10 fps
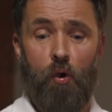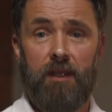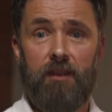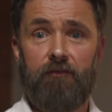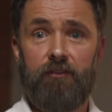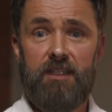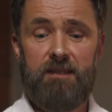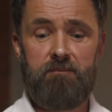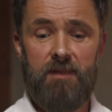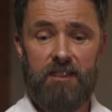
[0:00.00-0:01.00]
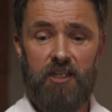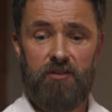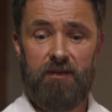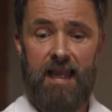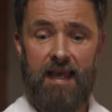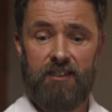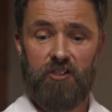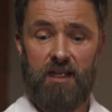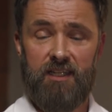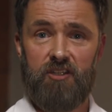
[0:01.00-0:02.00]
point the foot as much as you can to
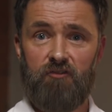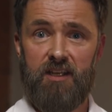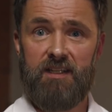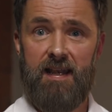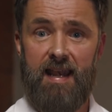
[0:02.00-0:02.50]
try and stretch the